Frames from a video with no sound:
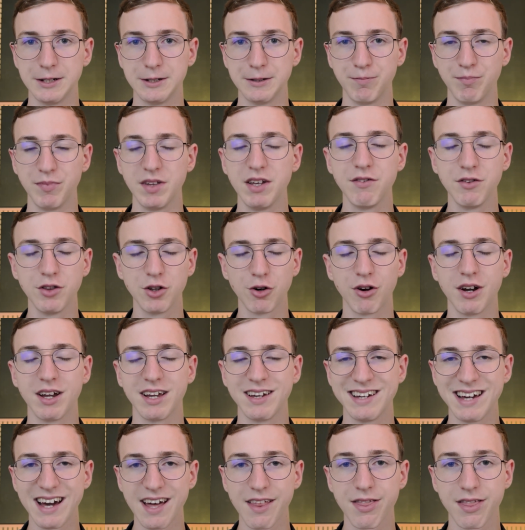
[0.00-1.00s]
Even though I
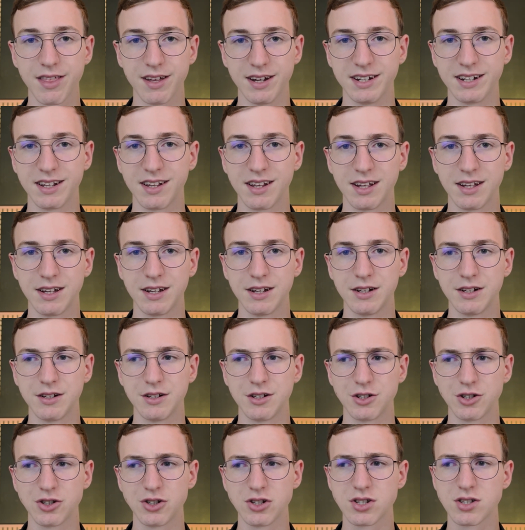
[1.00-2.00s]
get that,
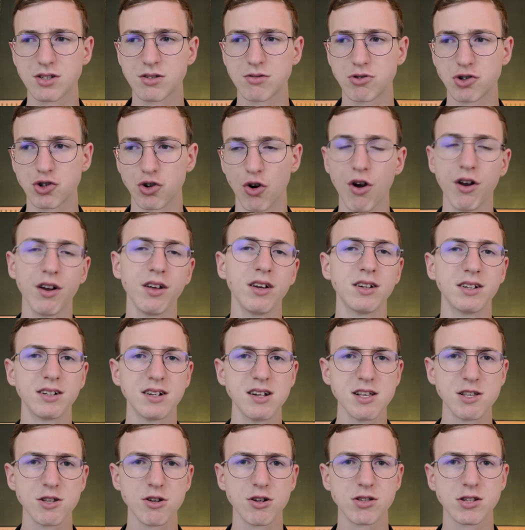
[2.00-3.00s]
just joining a
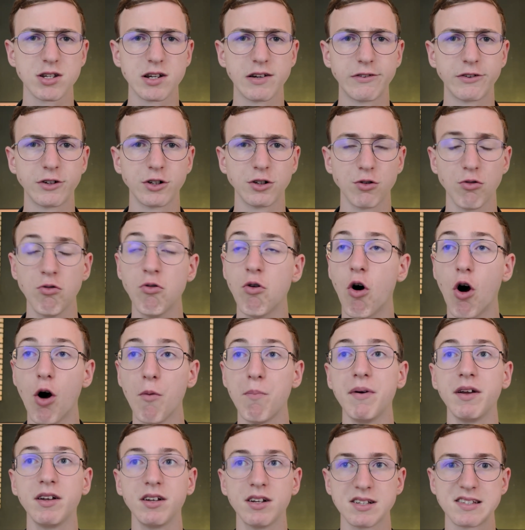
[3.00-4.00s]
Discord server,
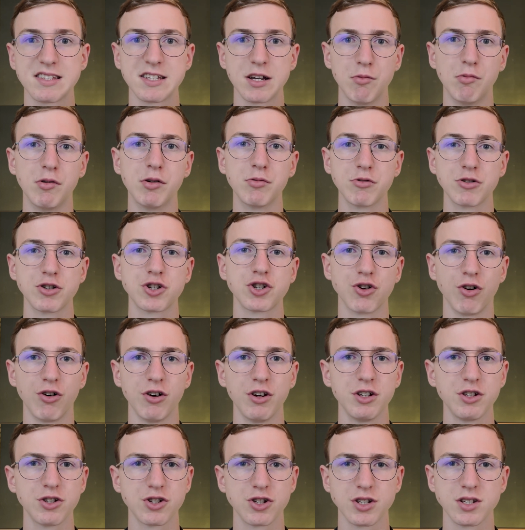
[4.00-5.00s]
hoping that someone would
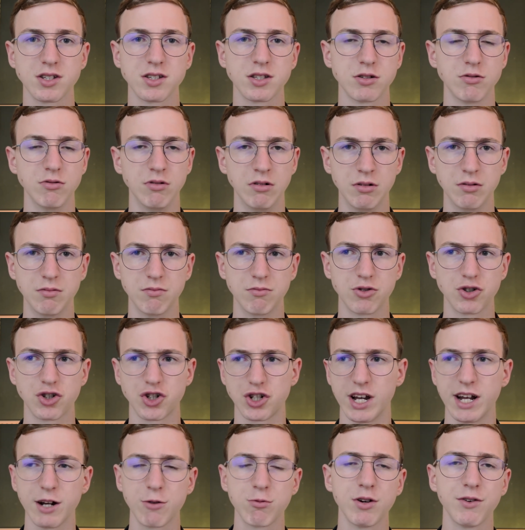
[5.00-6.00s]
join just to
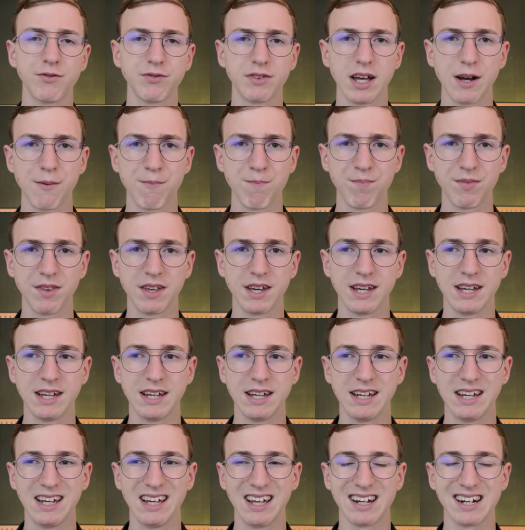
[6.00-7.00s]
chat with them,
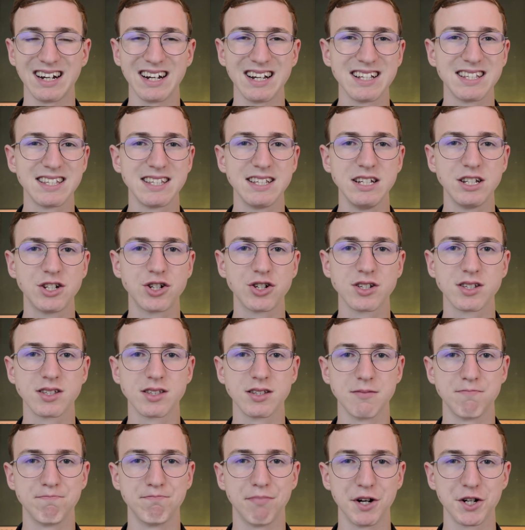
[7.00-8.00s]
I see just
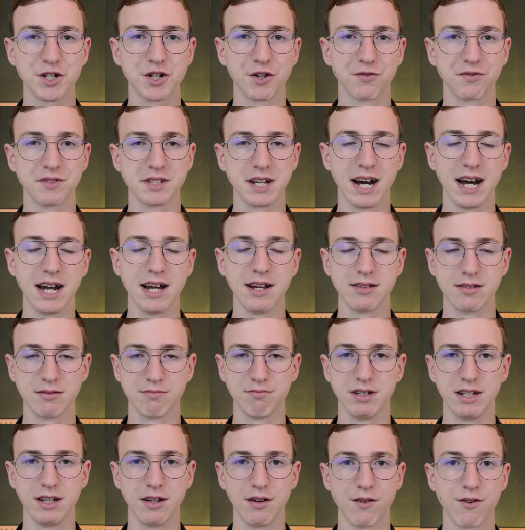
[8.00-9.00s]
a bunch of time
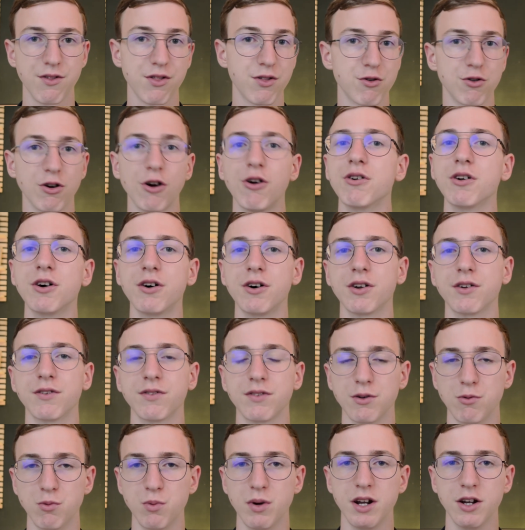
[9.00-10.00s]
being thrown out of
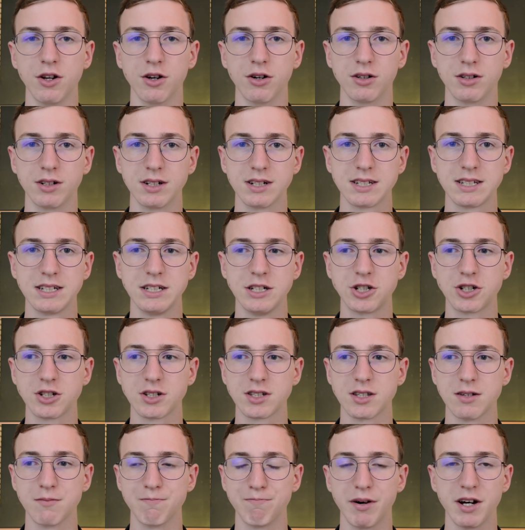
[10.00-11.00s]
the window. I see just
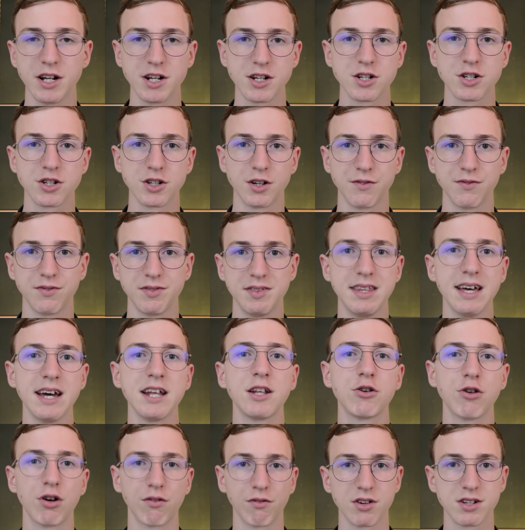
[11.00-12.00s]
a bunch of dead
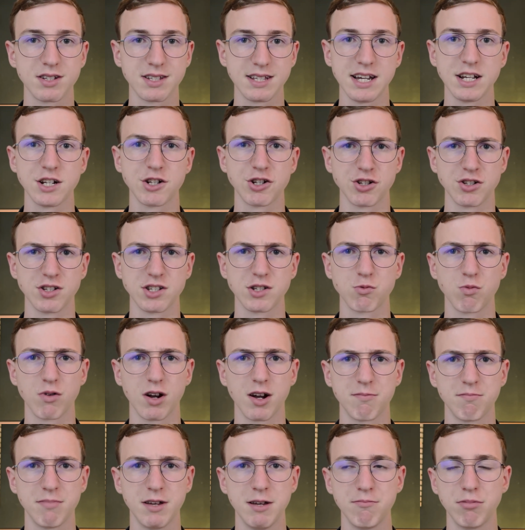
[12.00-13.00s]
conversations where
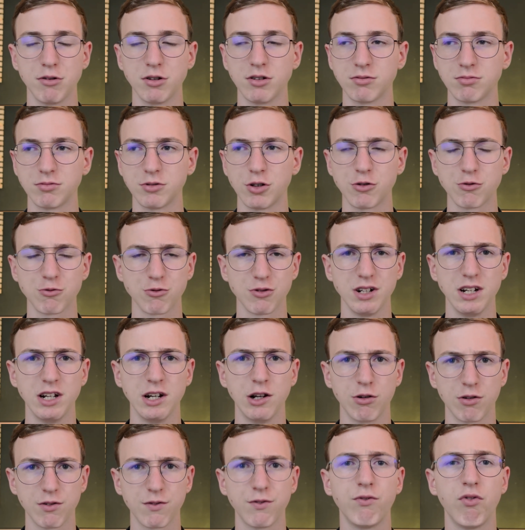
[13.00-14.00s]
people don't really
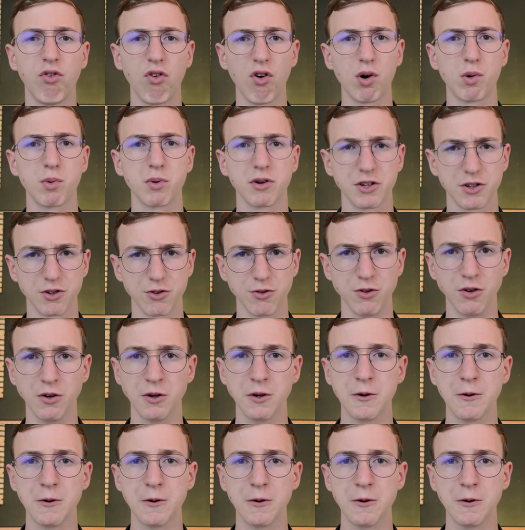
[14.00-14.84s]
look forward to.